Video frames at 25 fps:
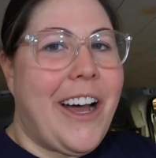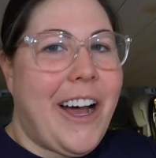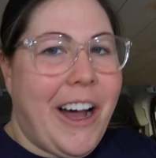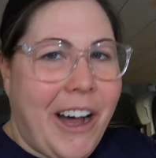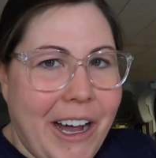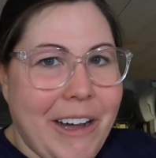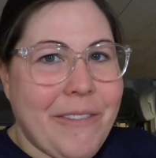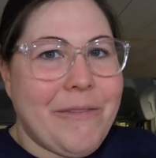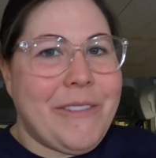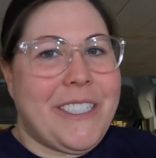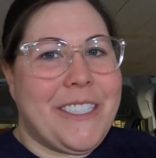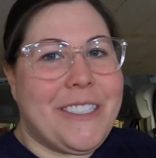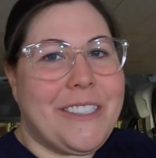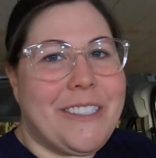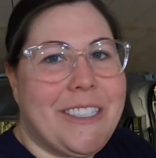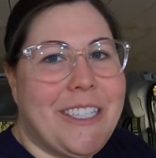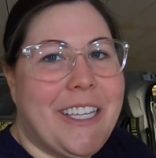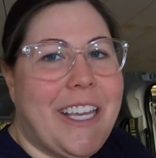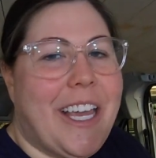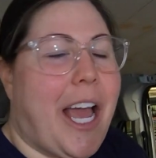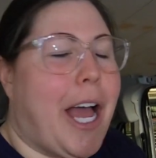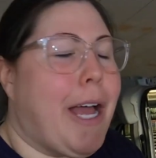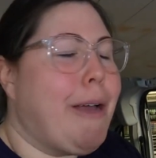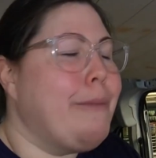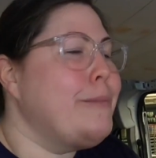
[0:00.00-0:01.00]

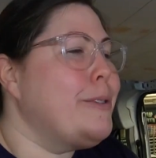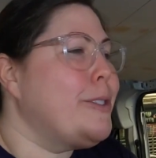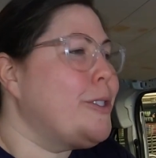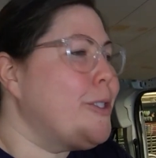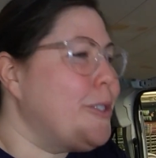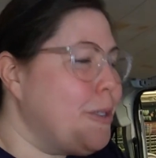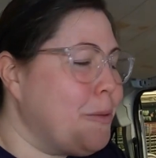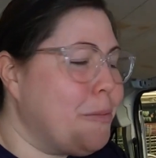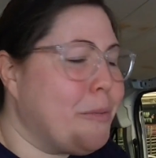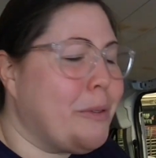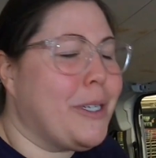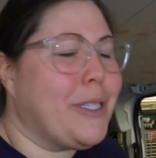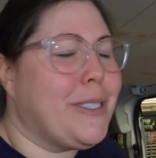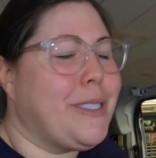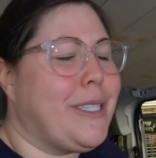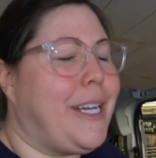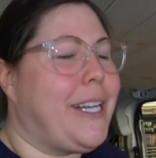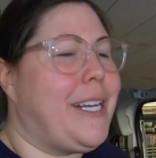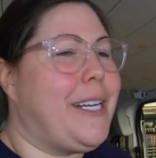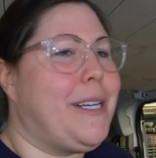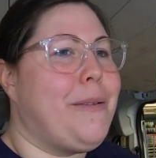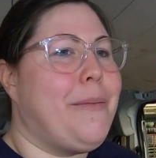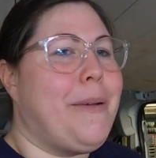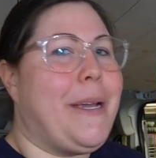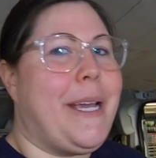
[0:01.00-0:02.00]
Obviously, I'm super
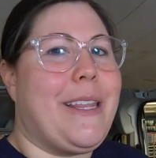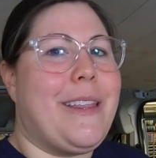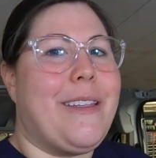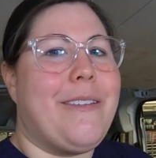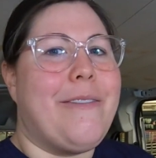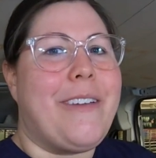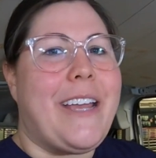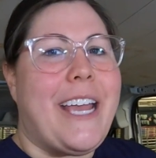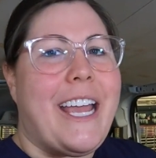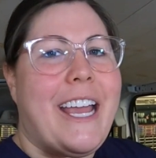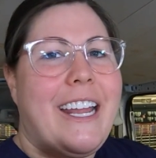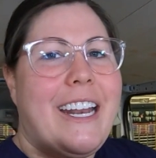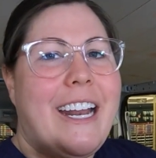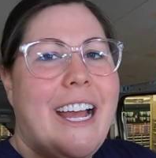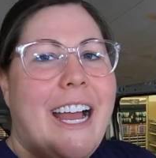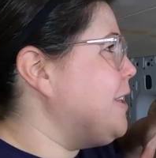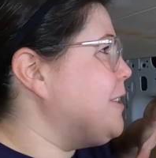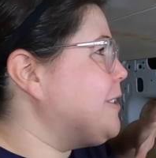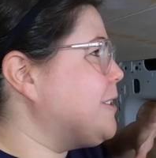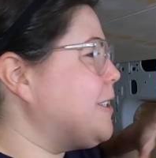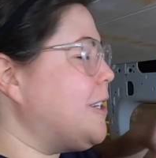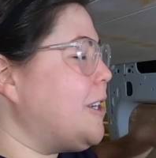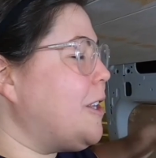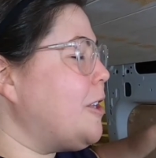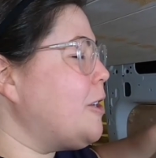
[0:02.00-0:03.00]
excited to paint the van.
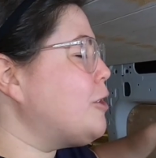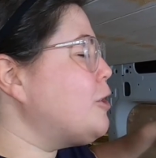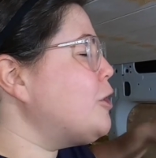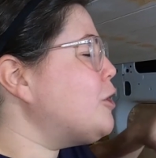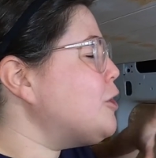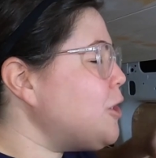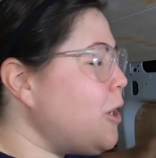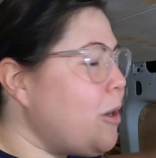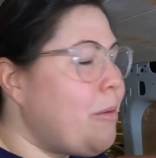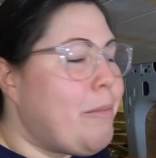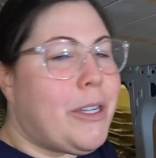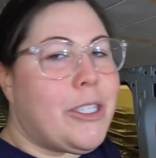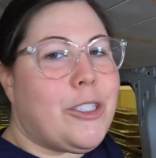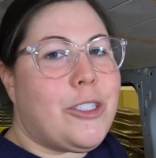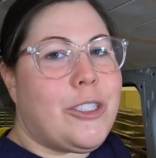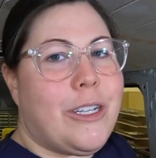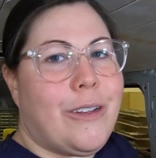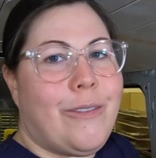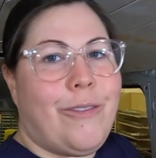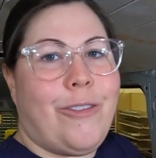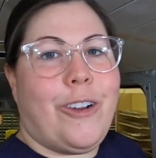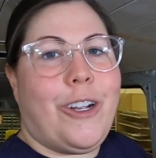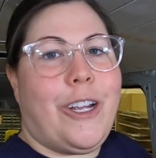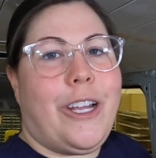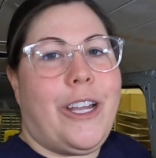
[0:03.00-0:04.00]
It's gonna look so much
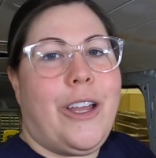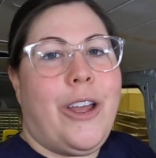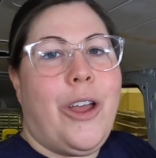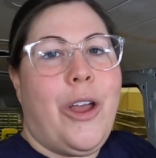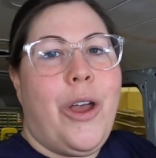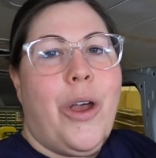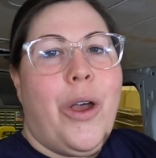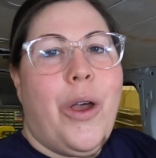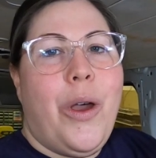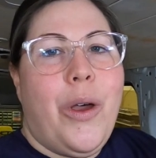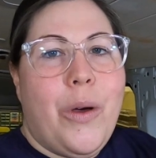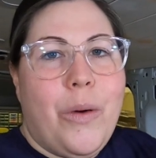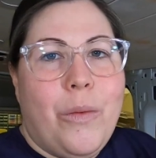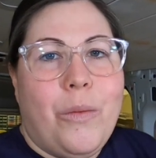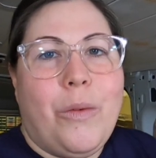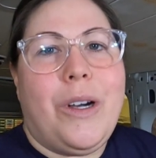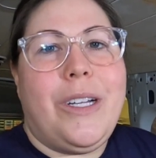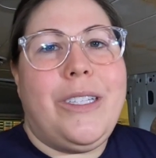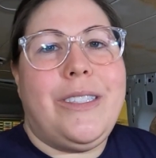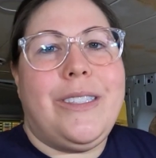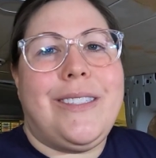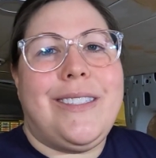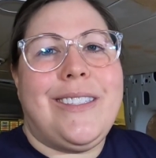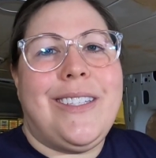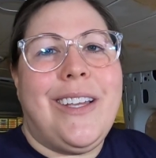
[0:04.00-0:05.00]
different
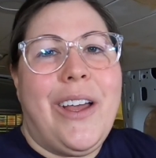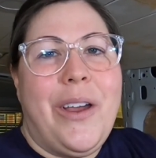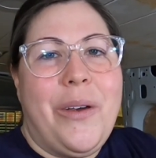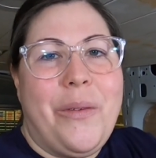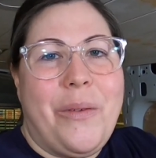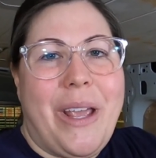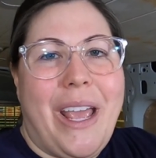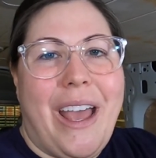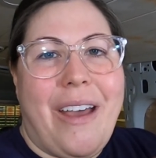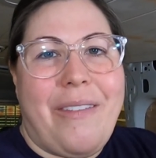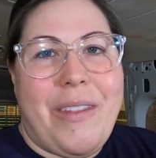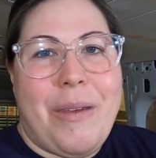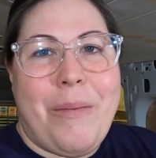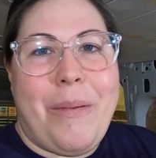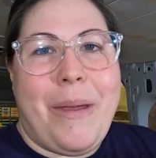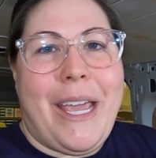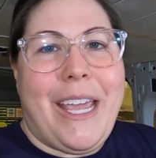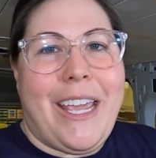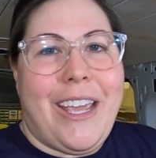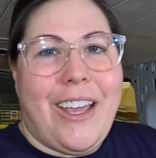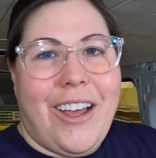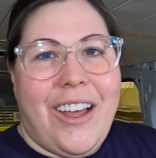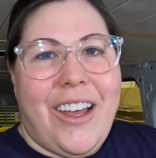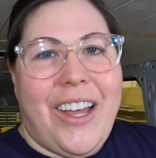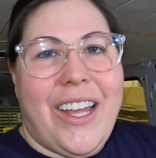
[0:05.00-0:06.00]
once we have the
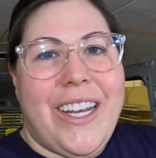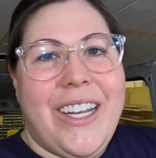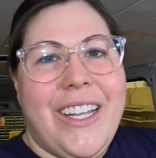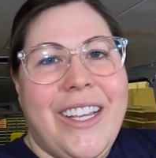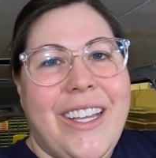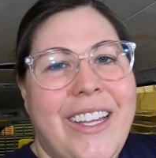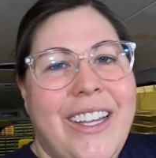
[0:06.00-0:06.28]
paint on.